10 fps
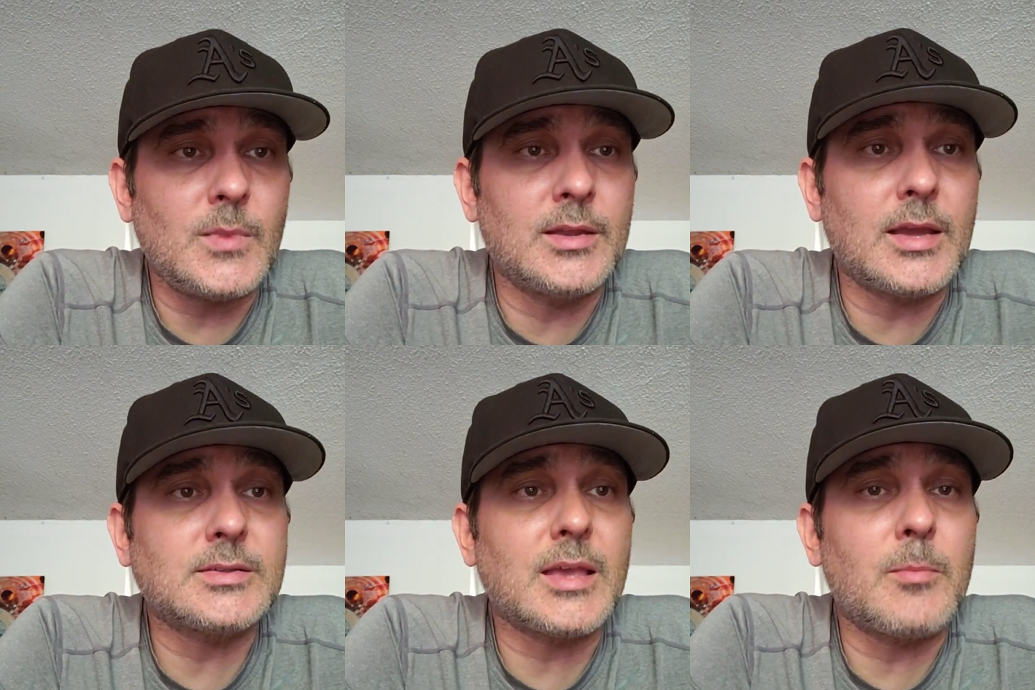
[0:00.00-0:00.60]

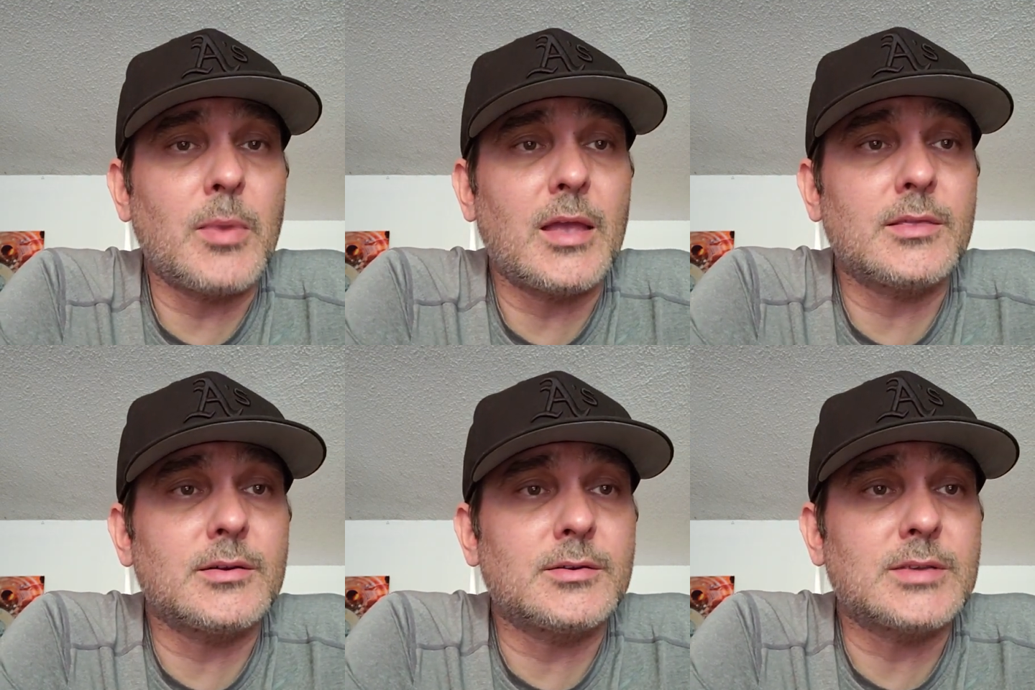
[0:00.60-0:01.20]
Next game,
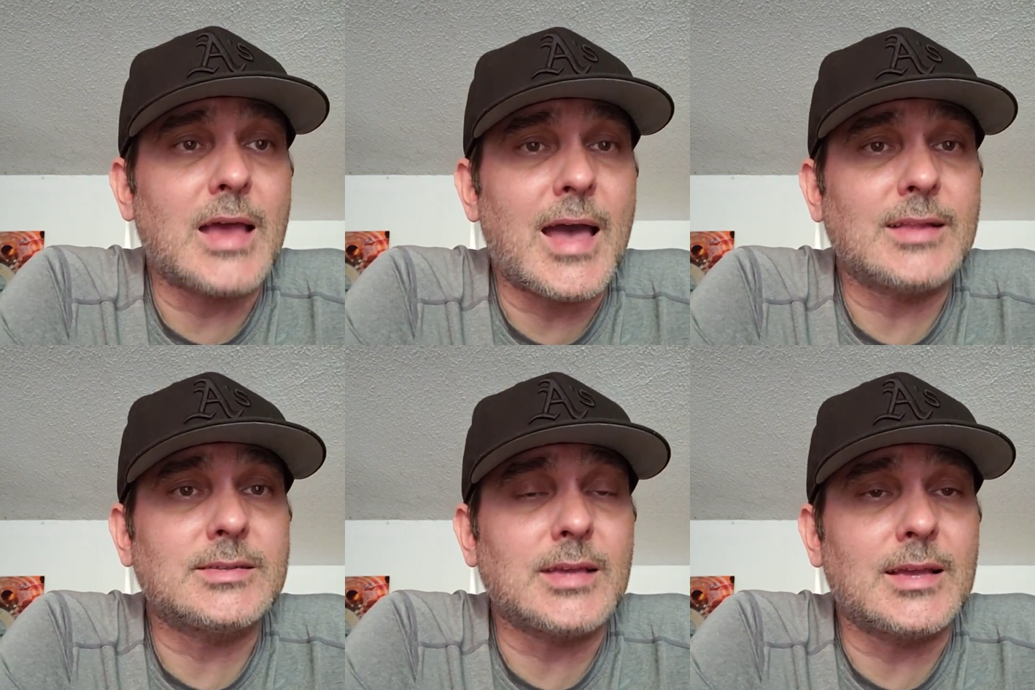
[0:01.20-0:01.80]
Panthers
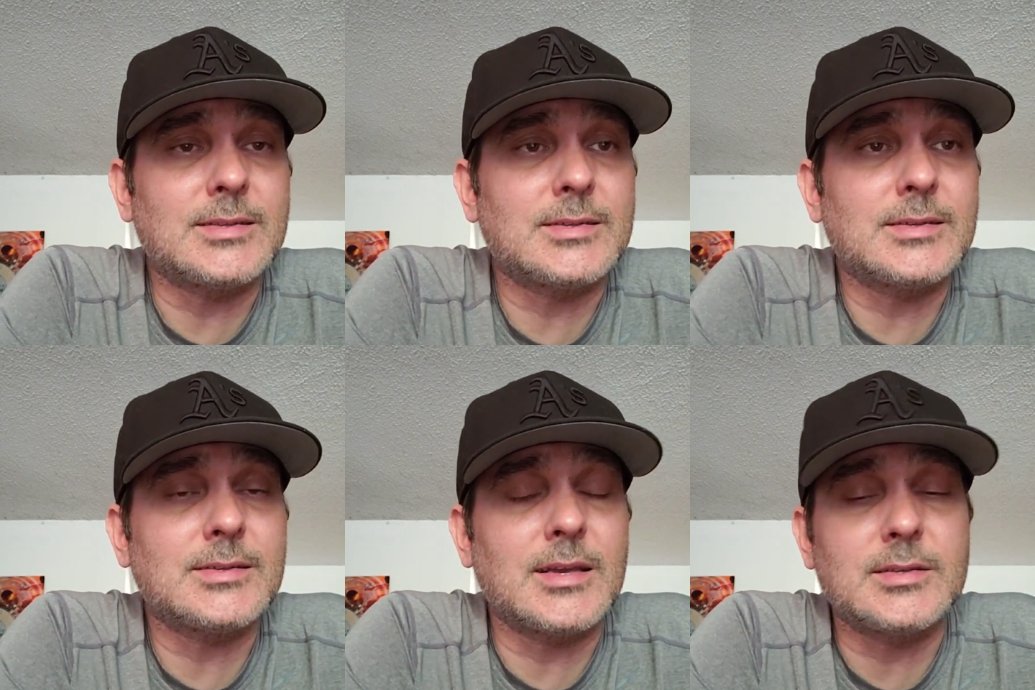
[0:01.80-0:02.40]
at Saints.
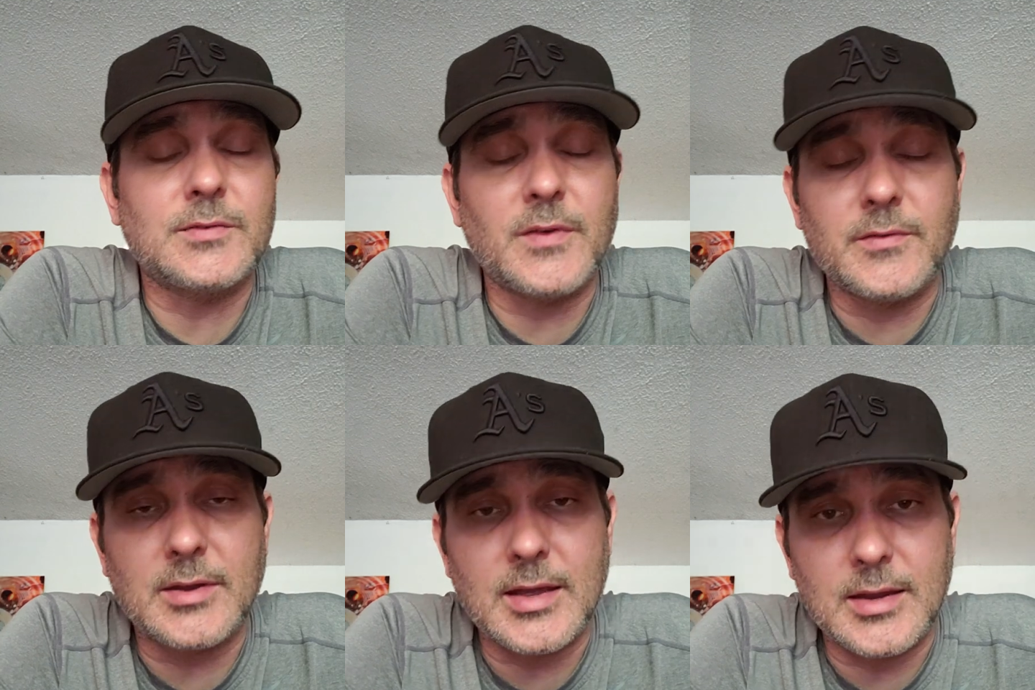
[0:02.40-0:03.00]
Saints are
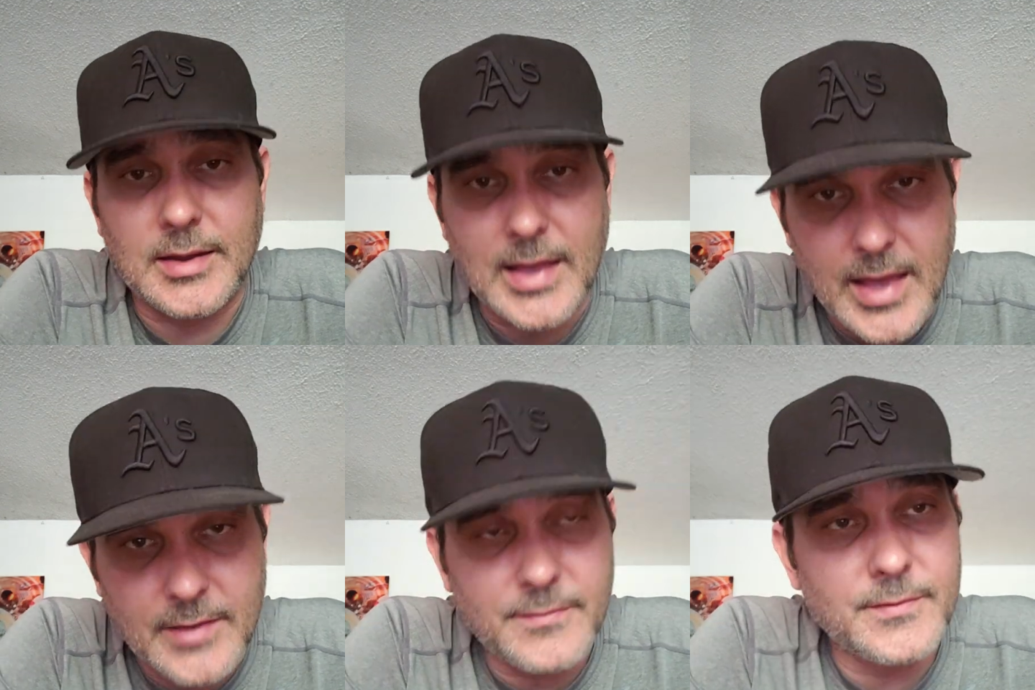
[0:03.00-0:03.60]
favored nine and a
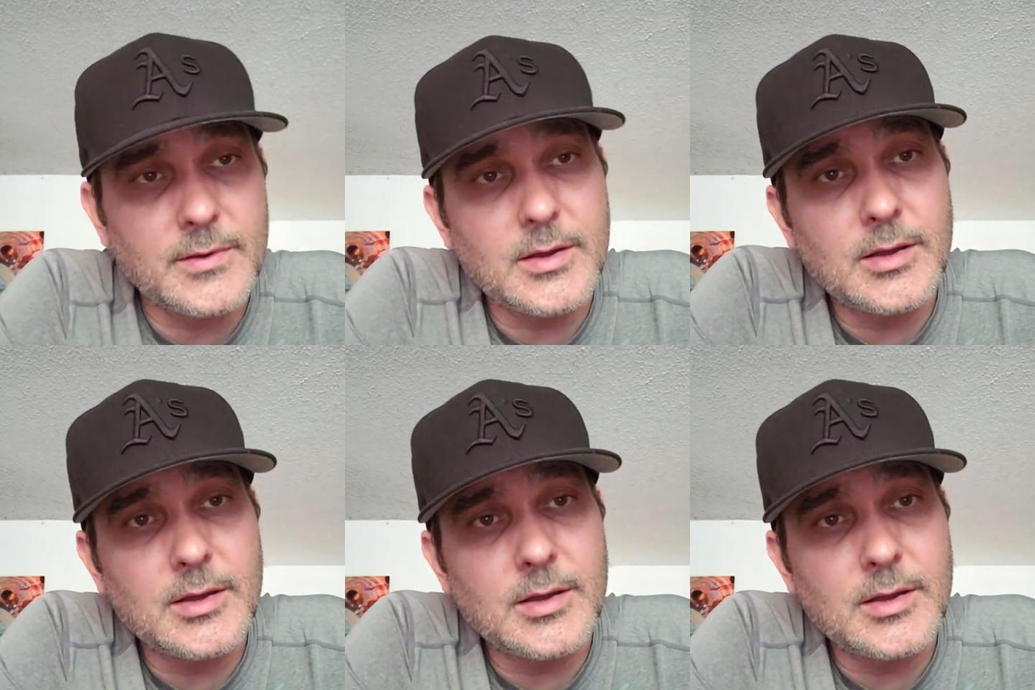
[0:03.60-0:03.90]
half.